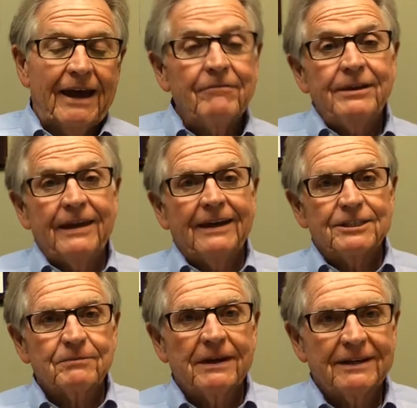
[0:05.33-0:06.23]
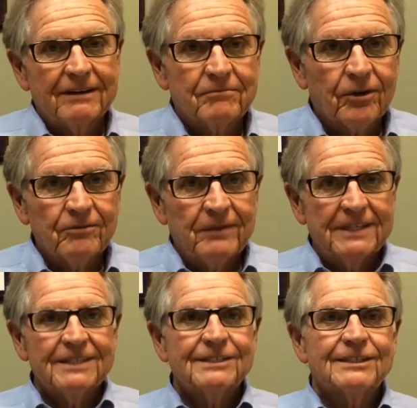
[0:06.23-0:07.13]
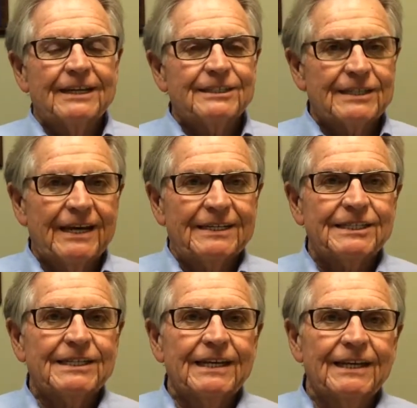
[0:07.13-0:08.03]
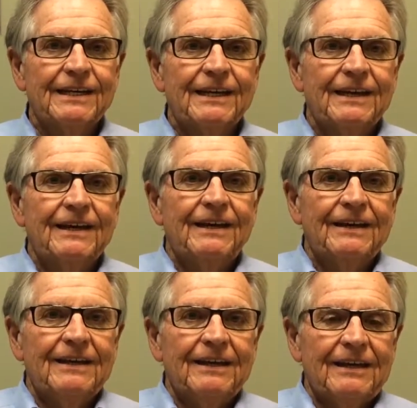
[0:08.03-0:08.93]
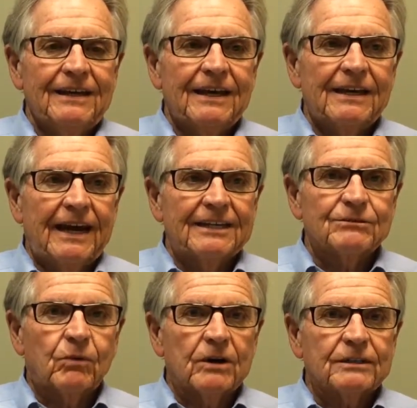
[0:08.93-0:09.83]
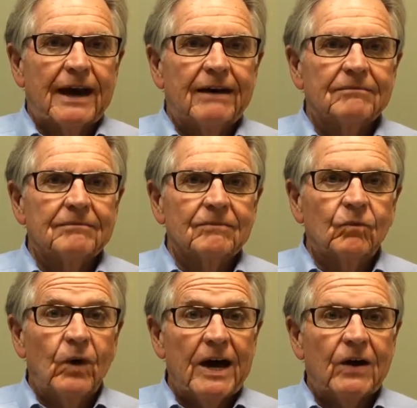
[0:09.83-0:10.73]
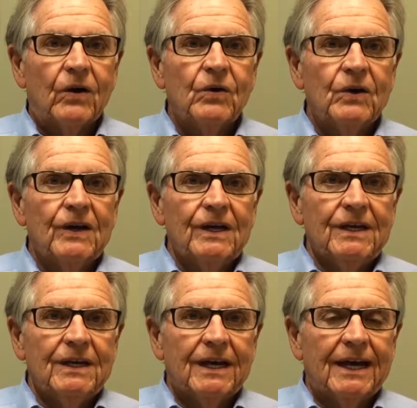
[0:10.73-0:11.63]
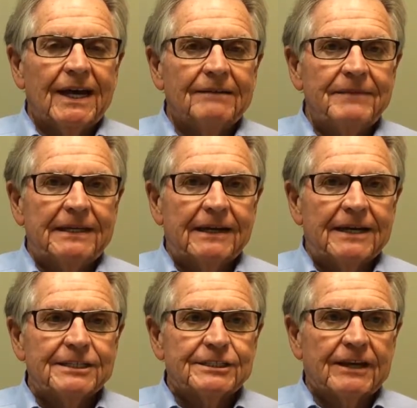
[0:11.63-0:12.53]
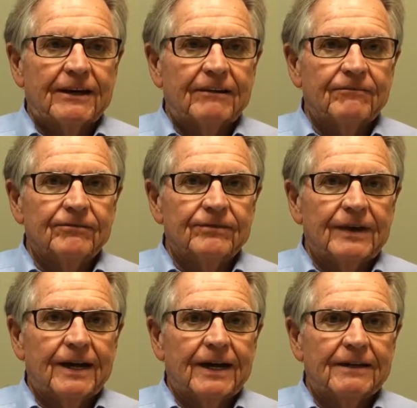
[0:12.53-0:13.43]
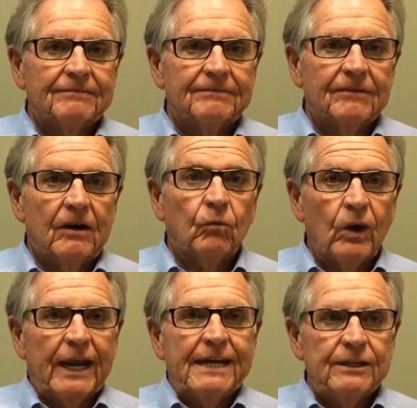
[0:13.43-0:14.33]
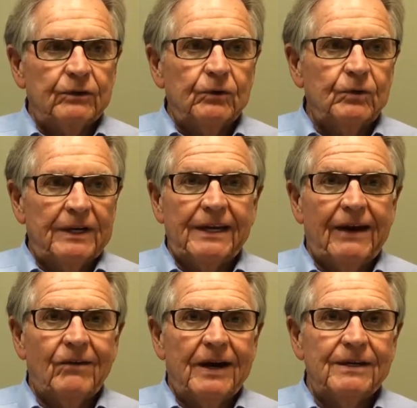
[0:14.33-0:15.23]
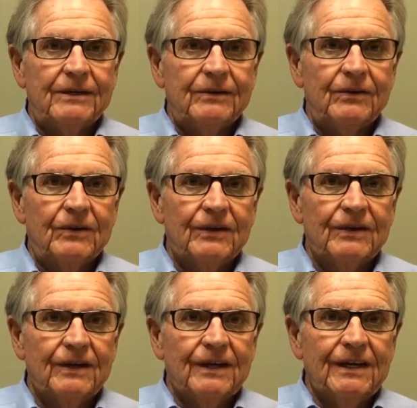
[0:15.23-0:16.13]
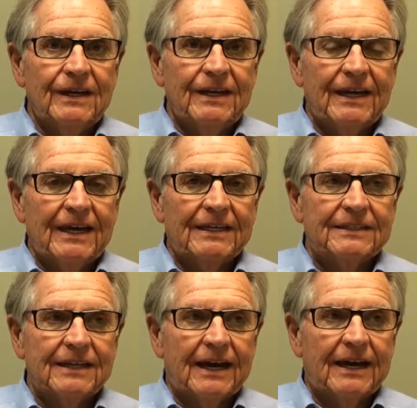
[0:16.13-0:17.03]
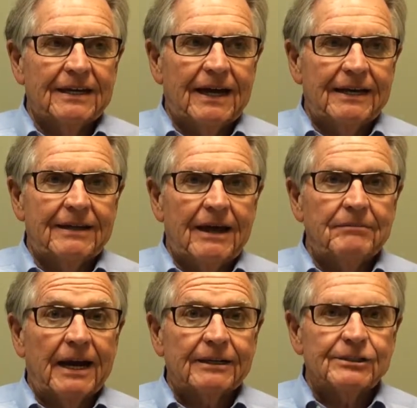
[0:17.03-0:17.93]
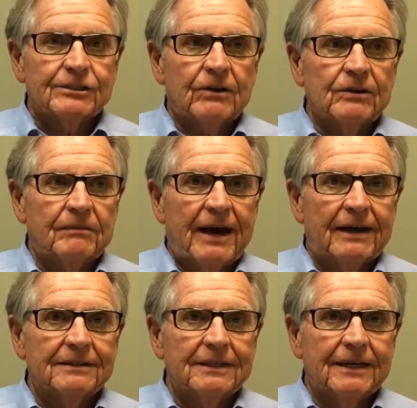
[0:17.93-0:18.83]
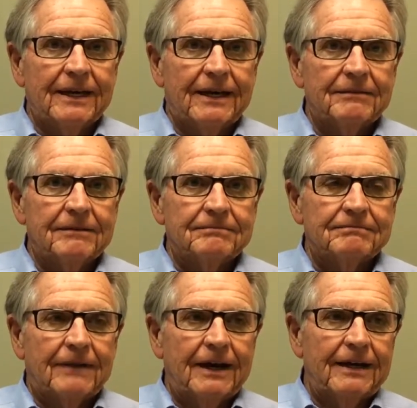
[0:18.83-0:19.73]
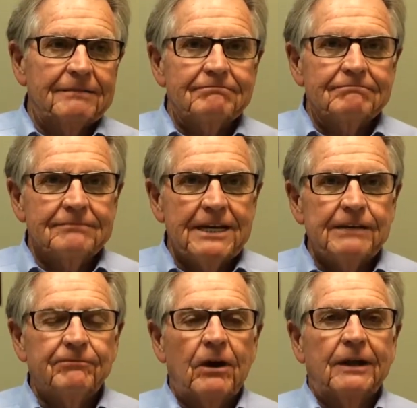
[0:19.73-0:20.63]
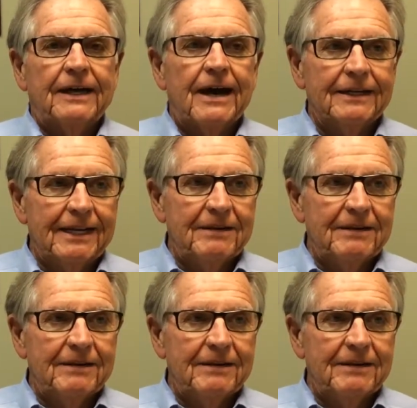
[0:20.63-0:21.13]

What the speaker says: Everything has been an improvement since this. It has worked out well because of what I do and how I do. And I'm not concerned about my teeth falling out